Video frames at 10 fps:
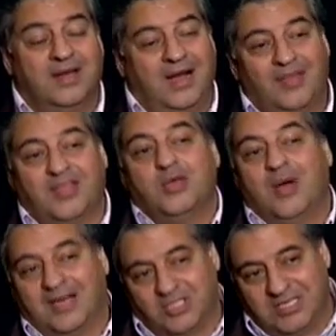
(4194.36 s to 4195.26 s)
I think you
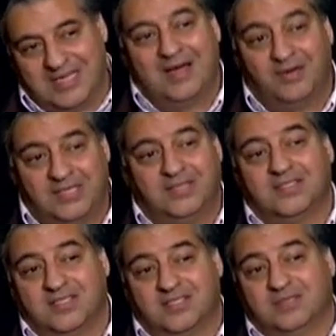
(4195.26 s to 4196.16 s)
actually now need the
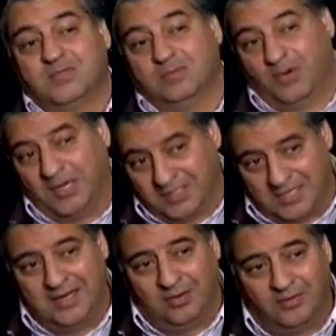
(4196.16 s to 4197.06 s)
system to break
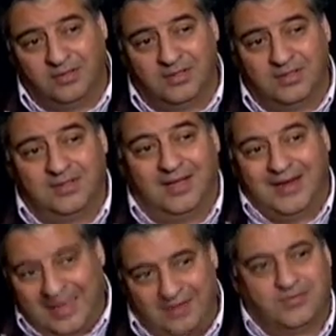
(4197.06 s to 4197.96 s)
down and
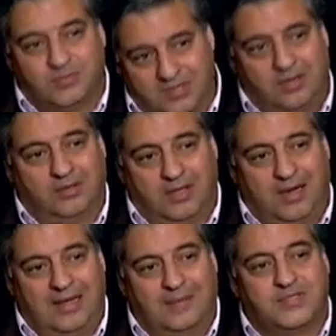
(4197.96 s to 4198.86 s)
have some total
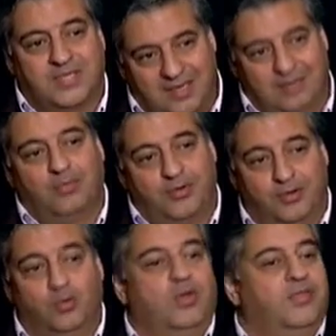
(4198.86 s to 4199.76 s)
collapse to come through
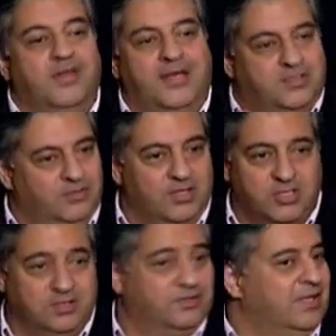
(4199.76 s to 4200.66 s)
with the next version of